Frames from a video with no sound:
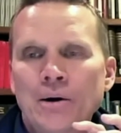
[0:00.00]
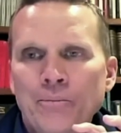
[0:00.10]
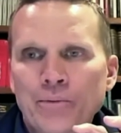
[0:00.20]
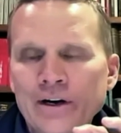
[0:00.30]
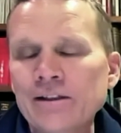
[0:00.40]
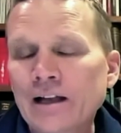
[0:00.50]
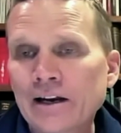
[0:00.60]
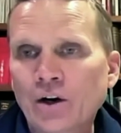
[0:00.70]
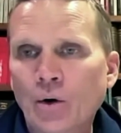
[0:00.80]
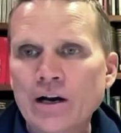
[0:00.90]
Bringing the light
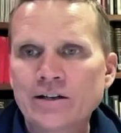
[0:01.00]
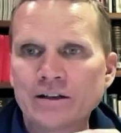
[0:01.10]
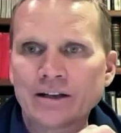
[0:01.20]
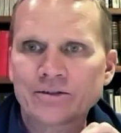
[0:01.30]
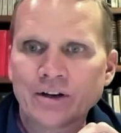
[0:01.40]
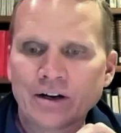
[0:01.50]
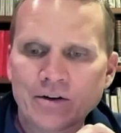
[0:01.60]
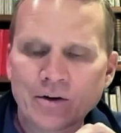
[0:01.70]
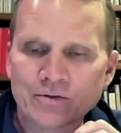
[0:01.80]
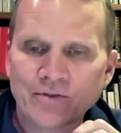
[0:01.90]
of Christ into that
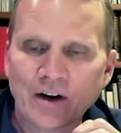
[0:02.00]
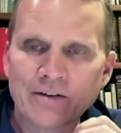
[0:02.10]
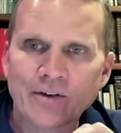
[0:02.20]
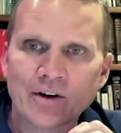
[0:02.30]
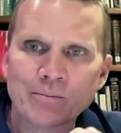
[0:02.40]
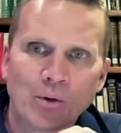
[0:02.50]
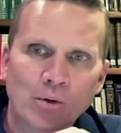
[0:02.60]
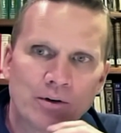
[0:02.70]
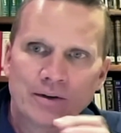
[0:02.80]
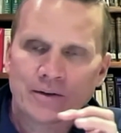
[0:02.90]
scenario is very, very
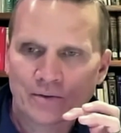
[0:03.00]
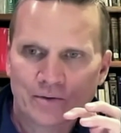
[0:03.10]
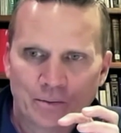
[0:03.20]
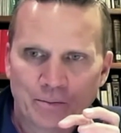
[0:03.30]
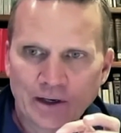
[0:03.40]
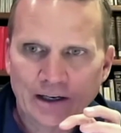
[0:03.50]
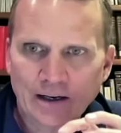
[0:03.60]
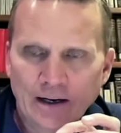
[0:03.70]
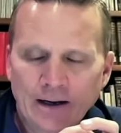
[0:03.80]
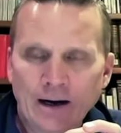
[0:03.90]
important to, to bring
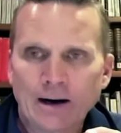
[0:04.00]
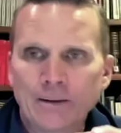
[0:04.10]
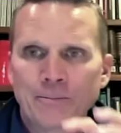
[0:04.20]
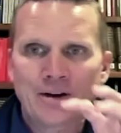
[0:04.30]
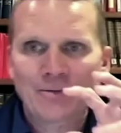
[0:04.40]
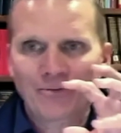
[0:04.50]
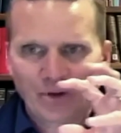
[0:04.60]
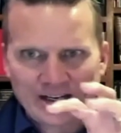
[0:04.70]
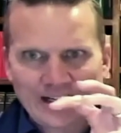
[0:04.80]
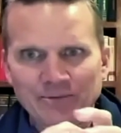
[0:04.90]
uh,
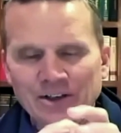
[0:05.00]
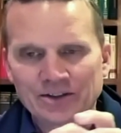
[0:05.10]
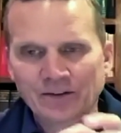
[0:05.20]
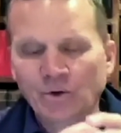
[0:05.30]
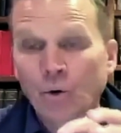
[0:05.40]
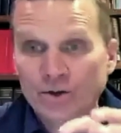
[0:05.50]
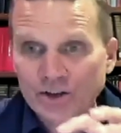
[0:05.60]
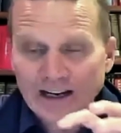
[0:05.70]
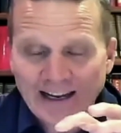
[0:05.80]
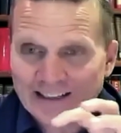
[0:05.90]
forgiveness, of
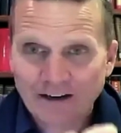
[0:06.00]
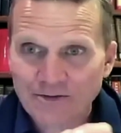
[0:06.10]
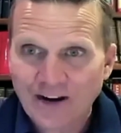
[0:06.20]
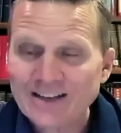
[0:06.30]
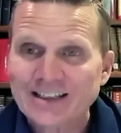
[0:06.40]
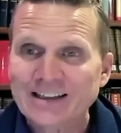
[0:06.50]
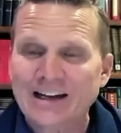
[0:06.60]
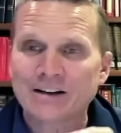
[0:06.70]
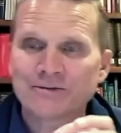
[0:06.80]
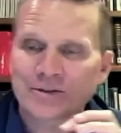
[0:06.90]
course, and confessing
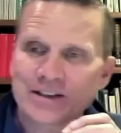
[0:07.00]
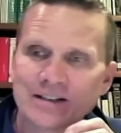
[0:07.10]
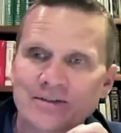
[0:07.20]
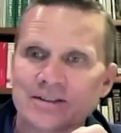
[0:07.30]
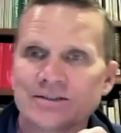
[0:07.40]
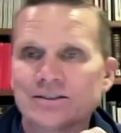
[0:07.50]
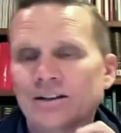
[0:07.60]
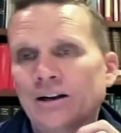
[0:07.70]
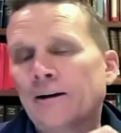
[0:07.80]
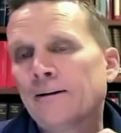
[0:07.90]
that unforgiveness,
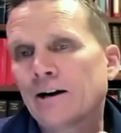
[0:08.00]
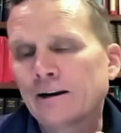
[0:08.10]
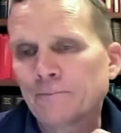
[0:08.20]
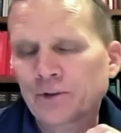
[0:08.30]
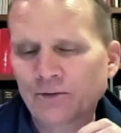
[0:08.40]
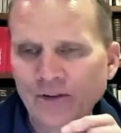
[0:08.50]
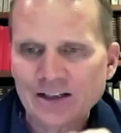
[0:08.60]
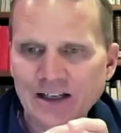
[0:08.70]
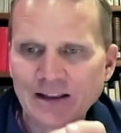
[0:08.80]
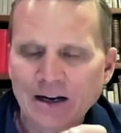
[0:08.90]
right?
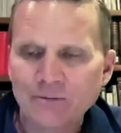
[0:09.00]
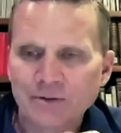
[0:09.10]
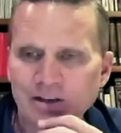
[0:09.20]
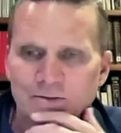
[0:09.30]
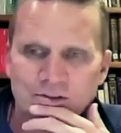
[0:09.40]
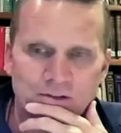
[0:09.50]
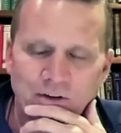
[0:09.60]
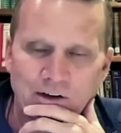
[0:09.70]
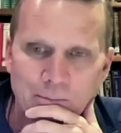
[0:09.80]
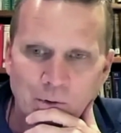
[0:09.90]
Confessing that unforgiveness is
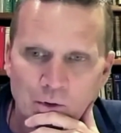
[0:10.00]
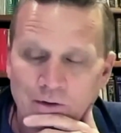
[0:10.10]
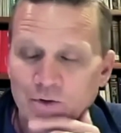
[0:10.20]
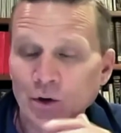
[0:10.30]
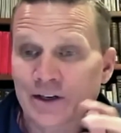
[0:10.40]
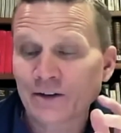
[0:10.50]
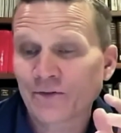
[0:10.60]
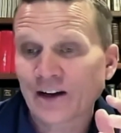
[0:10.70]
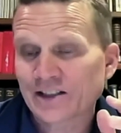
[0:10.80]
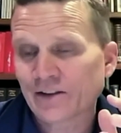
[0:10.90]
very important. If you're only
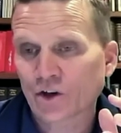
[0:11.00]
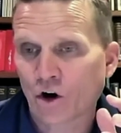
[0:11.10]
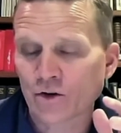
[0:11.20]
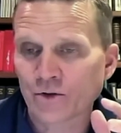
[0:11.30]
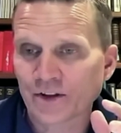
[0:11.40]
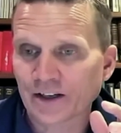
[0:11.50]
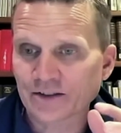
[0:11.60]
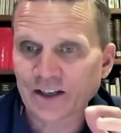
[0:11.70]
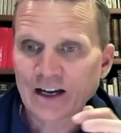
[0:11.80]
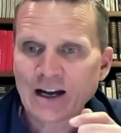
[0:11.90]
confessing the carnal
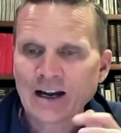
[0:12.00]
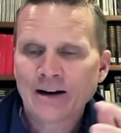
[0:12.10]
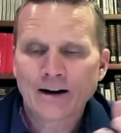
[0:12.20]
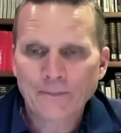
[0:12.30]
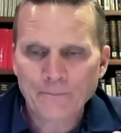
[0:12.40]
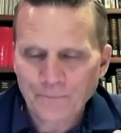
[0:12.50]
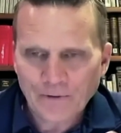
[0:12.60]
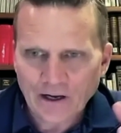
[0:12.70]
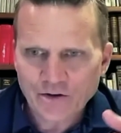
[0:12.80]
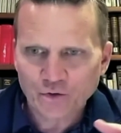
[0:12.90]
things, Um,
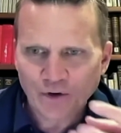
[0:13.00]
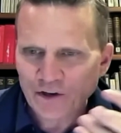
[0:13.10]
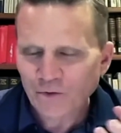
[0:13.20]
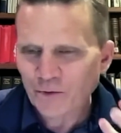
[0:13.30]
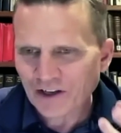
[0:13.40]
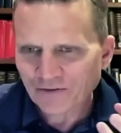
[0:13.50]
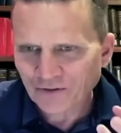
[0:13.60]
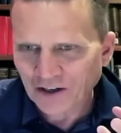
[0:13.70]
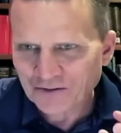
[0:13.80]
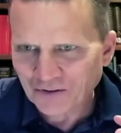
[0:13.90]
and you're riddled with
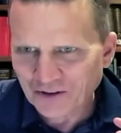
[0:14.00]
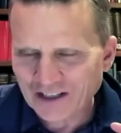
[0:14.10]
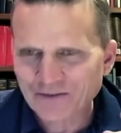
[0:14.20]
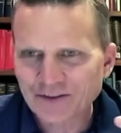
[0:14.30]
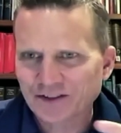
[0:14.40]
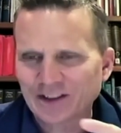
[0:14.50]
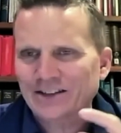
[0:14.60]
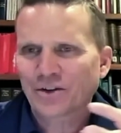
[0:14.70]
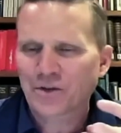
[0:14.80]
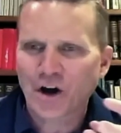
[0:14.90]
un- unforgiveness,
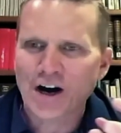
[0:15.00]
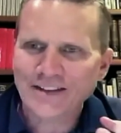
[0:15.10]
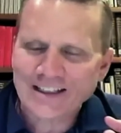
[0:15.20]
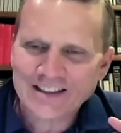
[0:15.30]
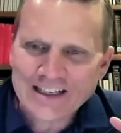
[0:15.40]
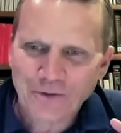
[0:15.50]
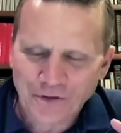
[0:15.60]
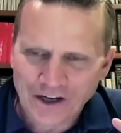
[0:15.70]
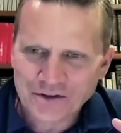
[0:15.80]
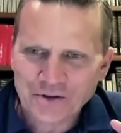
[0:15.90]
that's a thought. That's an evil
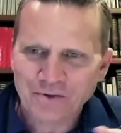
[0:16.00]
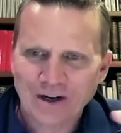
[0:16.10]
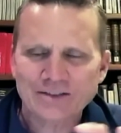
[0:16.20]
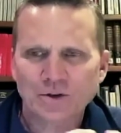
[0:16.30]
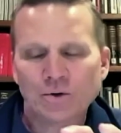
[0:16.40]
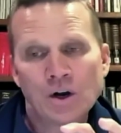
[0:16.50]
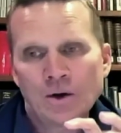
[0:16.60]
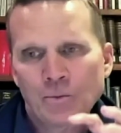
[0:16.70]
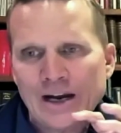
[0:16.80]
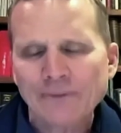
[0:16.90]
thought too, right? So
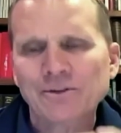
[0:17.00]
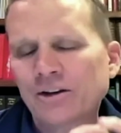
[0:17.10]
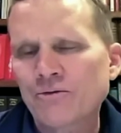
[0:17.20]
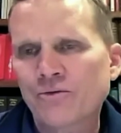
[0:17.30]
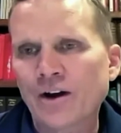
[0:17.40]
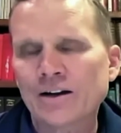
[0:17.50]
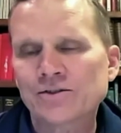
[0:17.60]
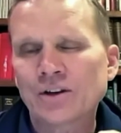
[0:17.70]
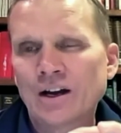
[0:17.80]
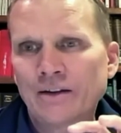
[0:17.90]
we have to
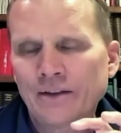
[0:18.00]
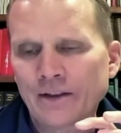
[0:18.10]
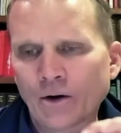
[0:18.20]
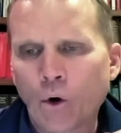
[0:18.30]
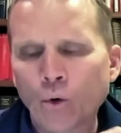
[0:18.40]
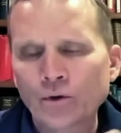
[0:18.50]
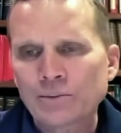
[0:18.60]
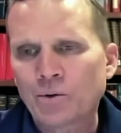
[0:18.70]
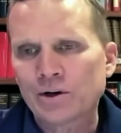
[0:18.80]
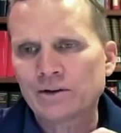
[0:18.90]
confess the holding
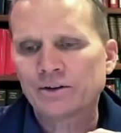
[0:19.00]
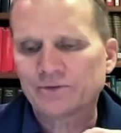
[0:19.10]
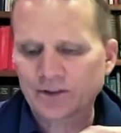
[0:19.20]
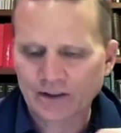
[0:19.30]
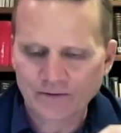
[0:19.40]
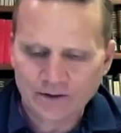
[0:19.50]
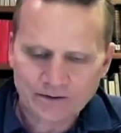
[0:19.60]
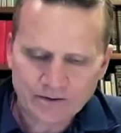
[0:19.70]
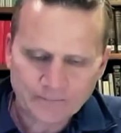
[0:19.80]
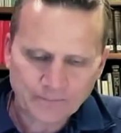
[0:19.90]
point of unforgiveness.